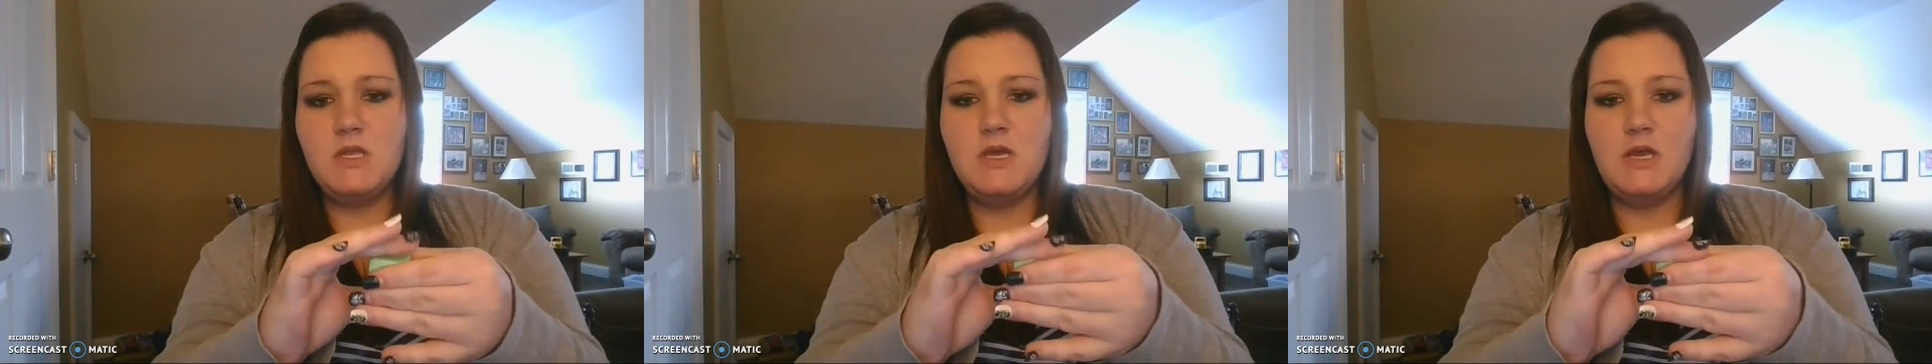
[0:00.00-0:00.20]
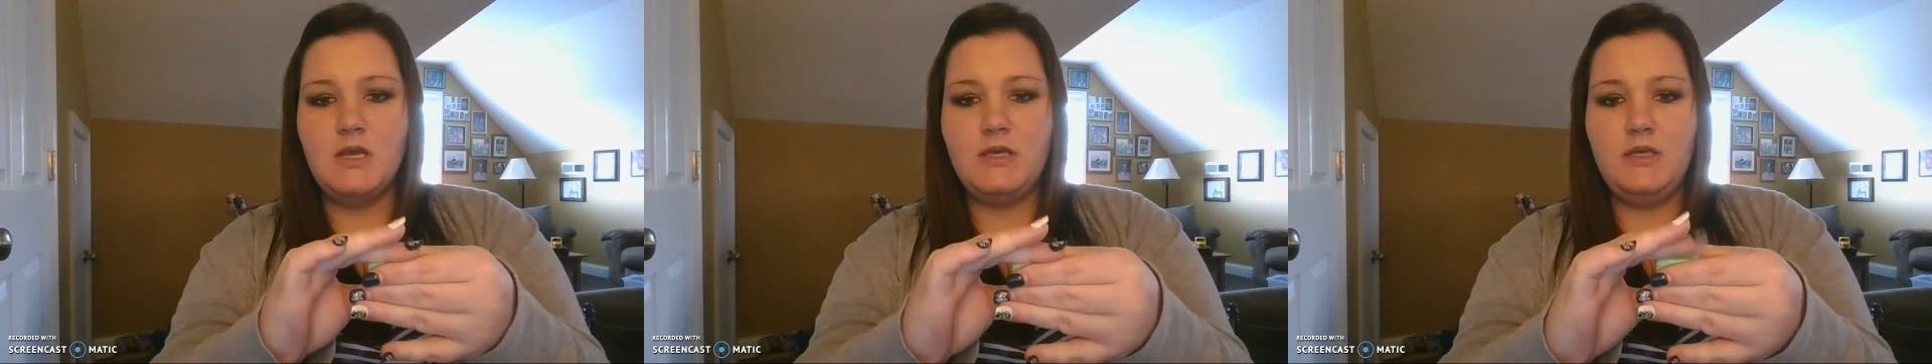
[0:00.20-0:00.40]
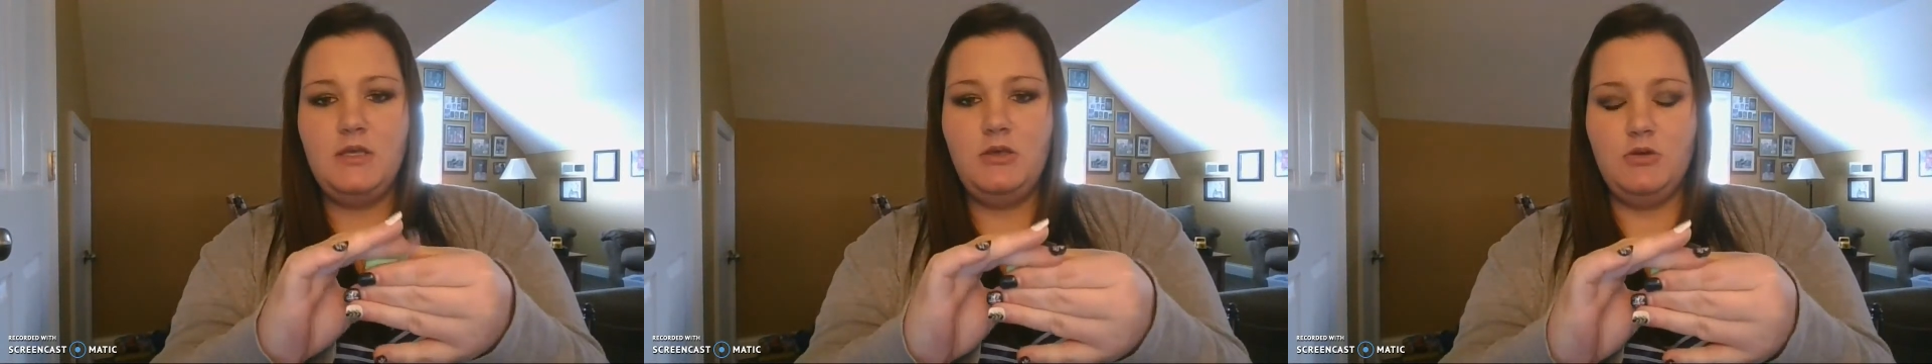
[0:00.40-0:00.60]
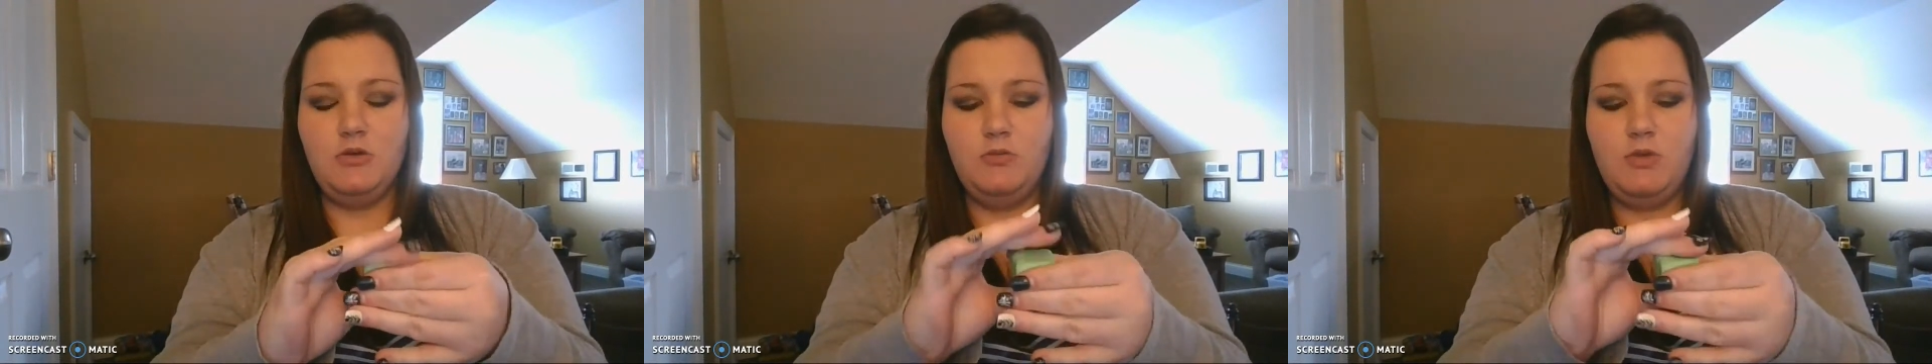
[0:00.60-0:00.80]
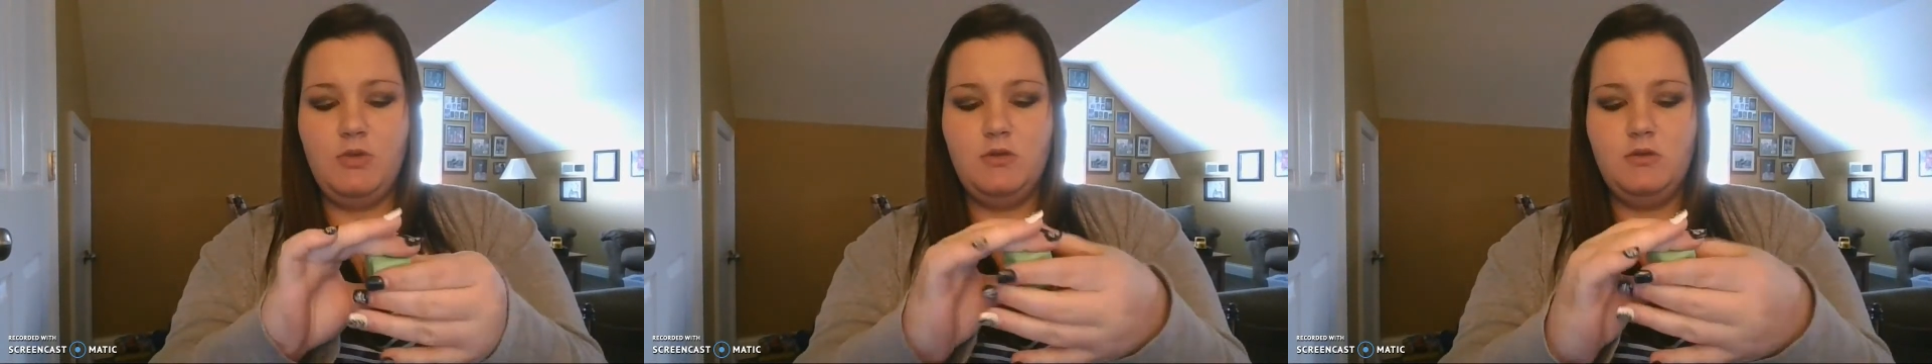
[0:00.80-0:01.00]
a
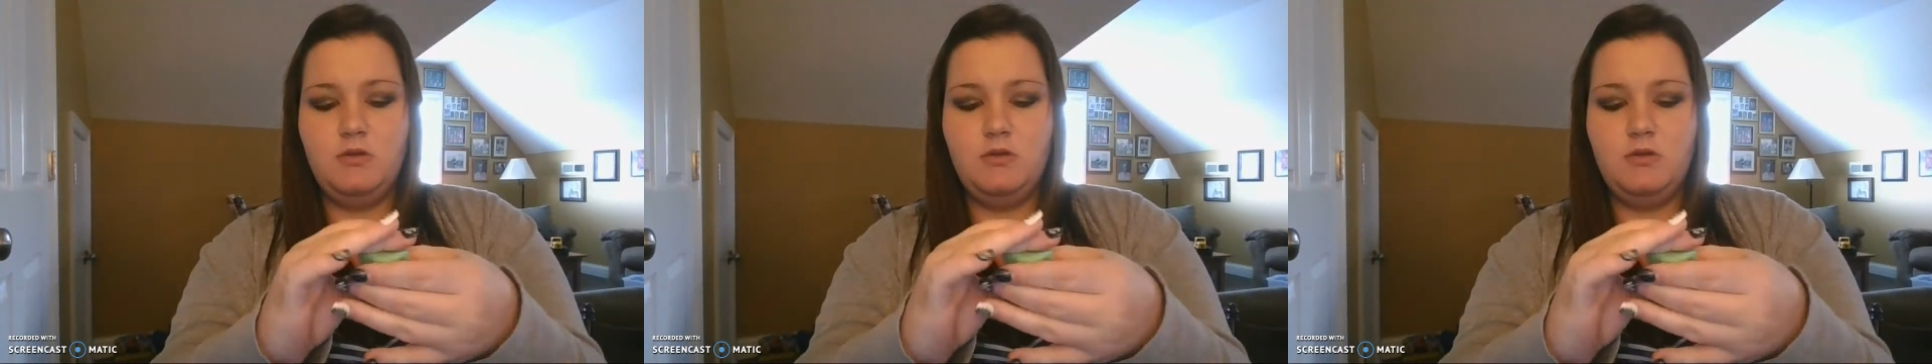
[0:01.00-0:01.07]
cube